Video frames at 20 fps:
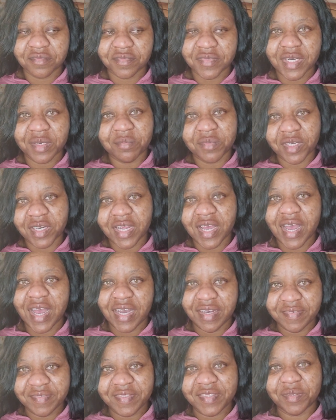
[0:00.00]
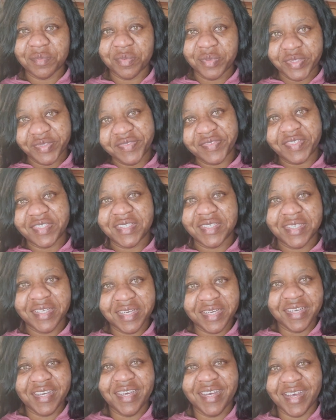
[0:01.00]
I'm going to have to
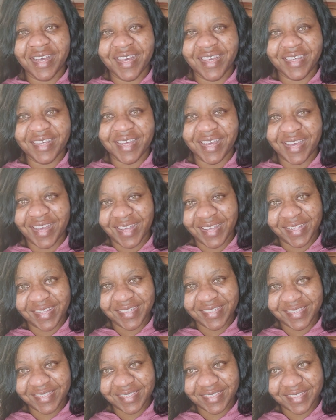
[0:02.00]
briefly, I guess.